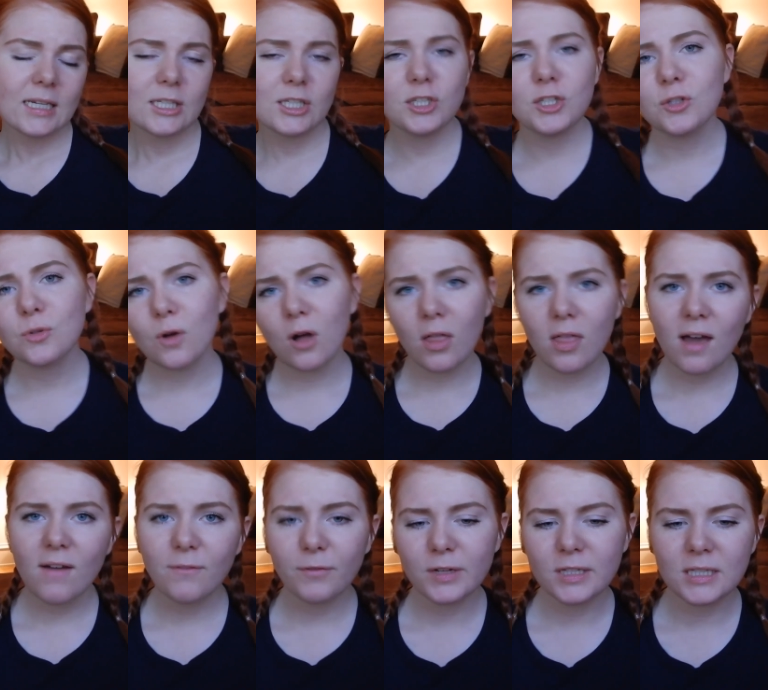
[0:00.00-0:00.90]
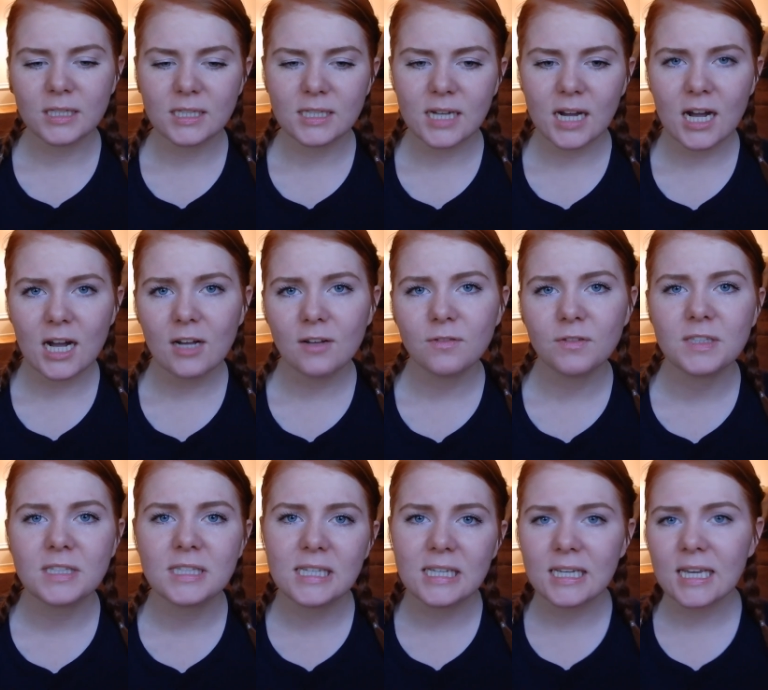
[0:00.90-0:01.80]
get to do all that fun stuff,
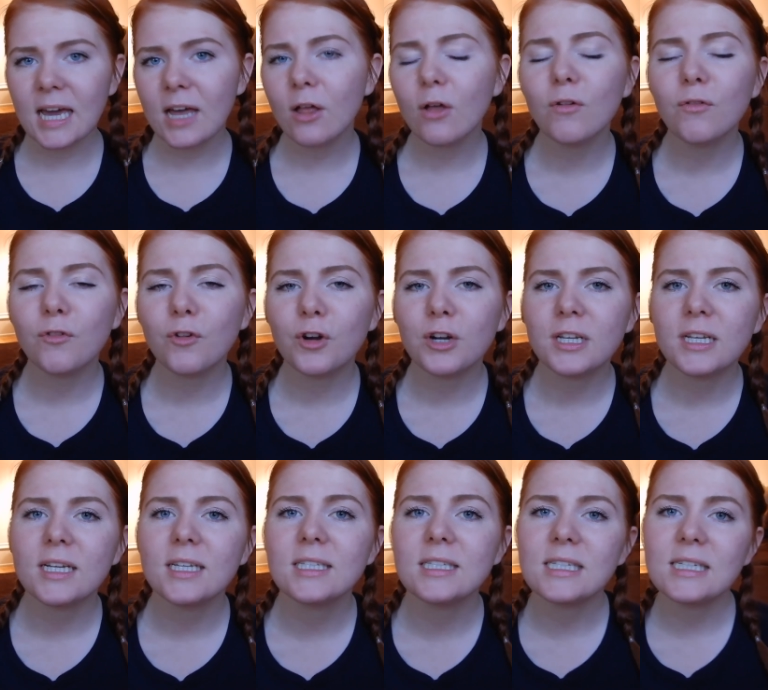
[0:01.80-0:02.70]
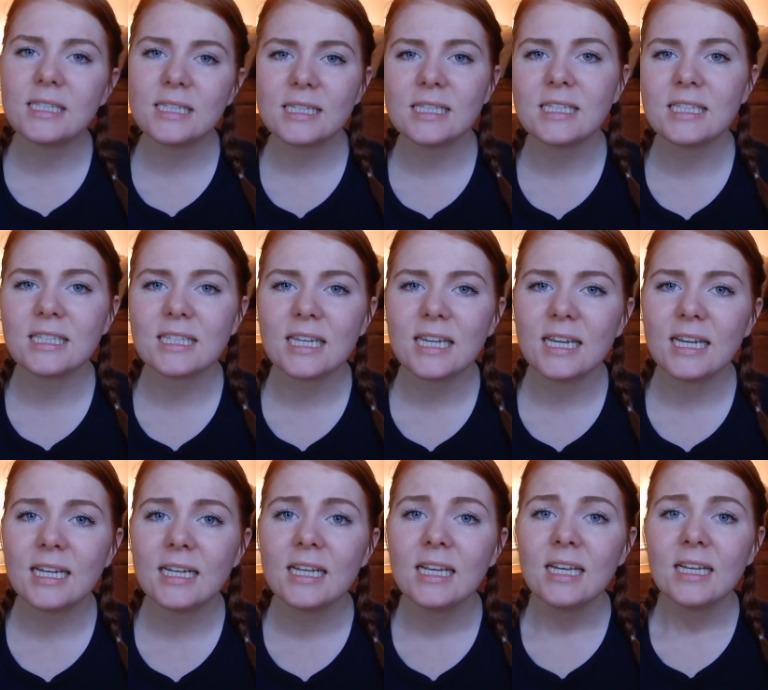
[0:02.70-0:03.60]
see California, see
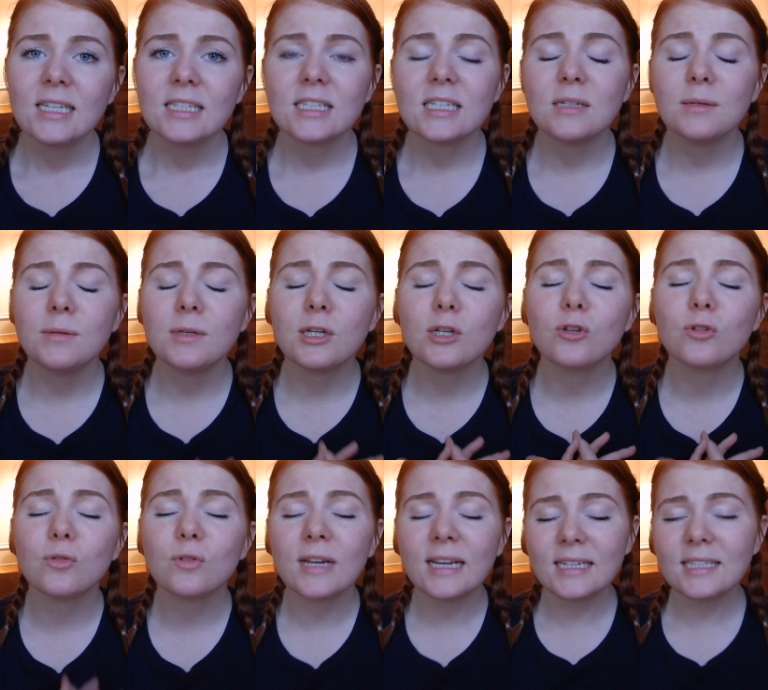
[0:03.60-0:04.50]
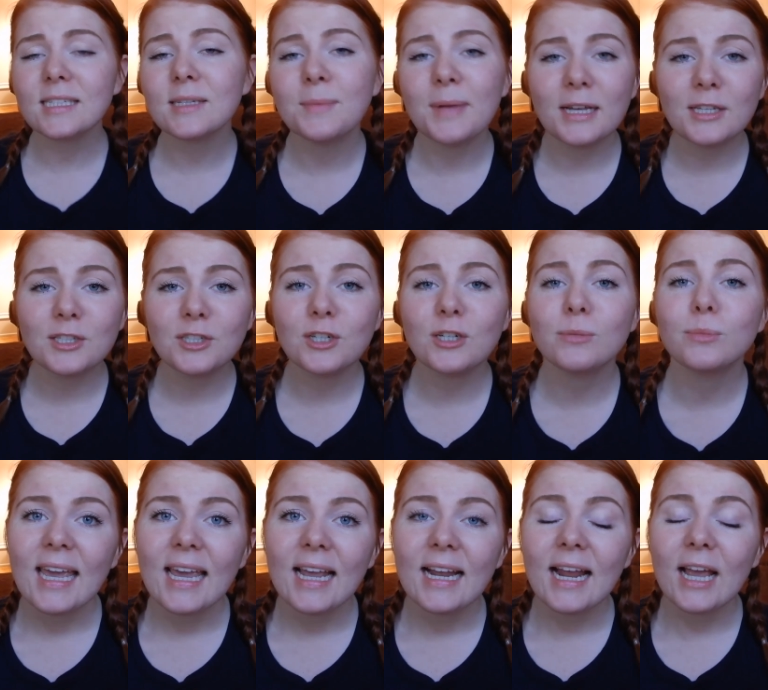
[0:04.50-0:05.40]
Disneyland. It's gonna be a great semester
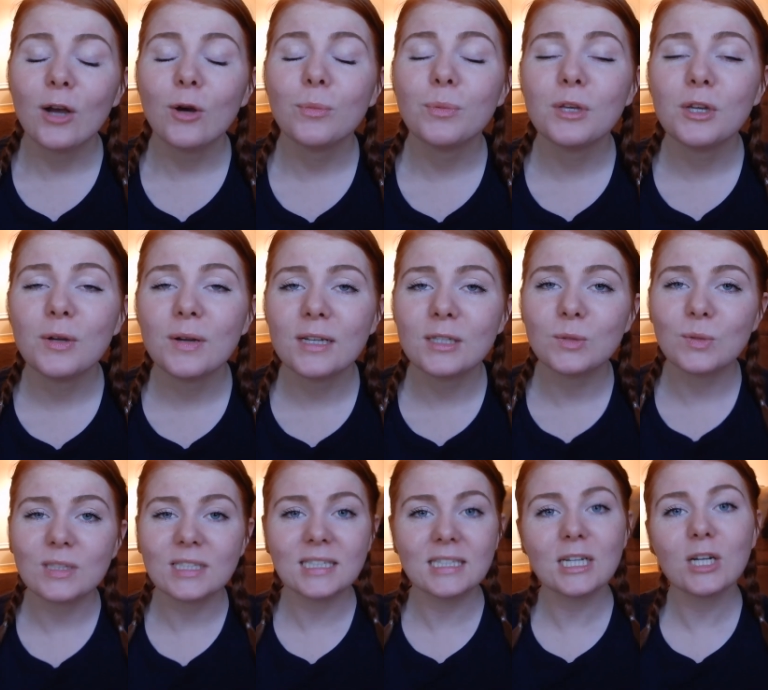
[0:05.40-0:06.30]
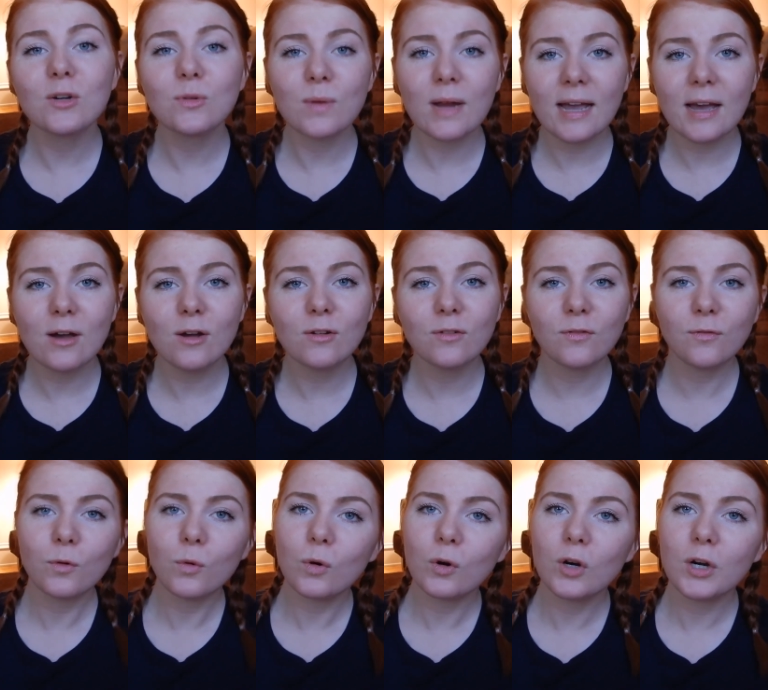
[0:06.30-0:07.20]
and I hope that you guys will stick around
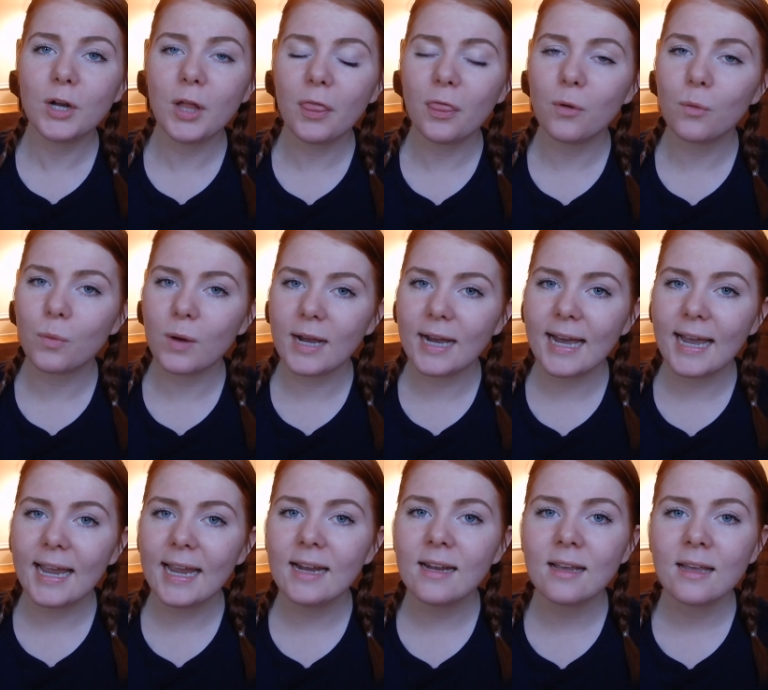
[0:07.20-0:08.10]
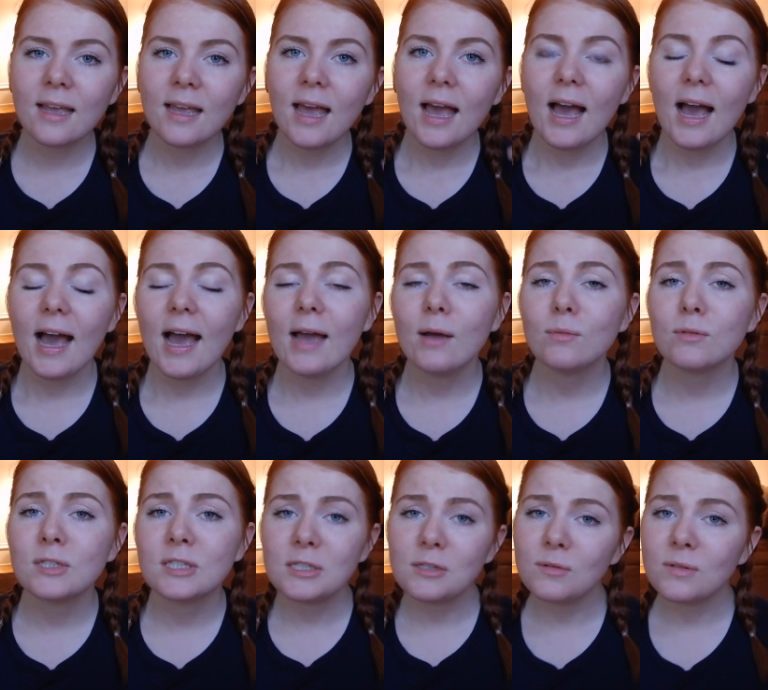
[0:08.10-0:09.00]
for the ride. I
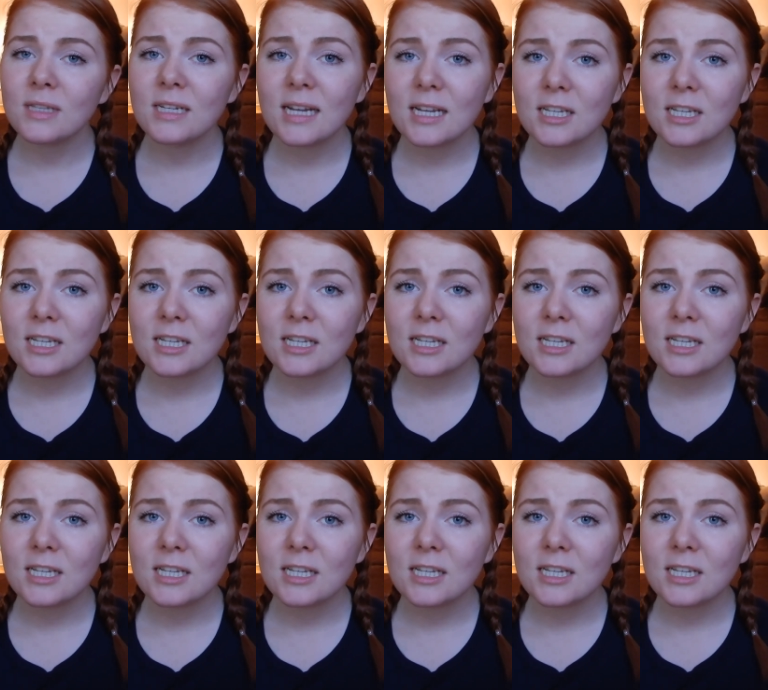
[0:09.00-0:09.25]
will see you in the